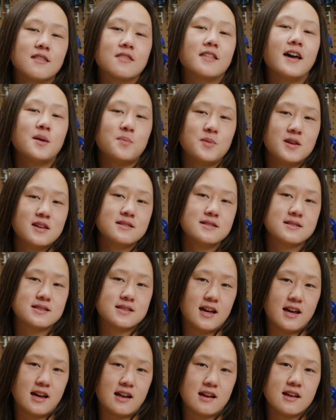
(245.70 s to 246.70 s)
That being
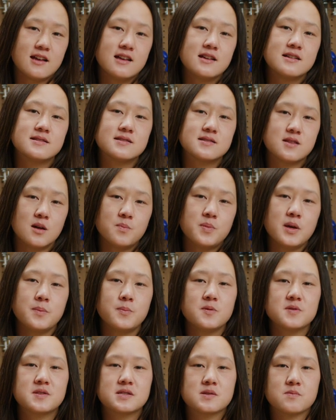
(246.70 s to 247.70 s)
said, some
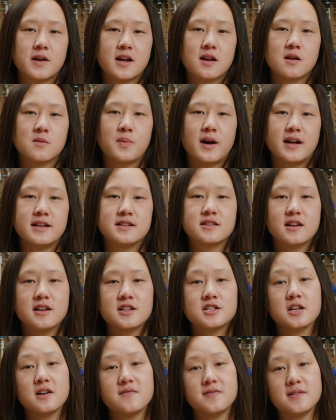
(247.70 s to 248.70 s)
people swear by
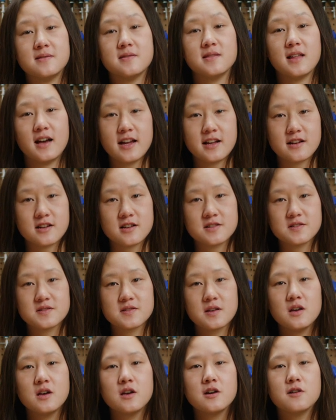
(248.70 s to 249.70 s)
Dutch oven liners,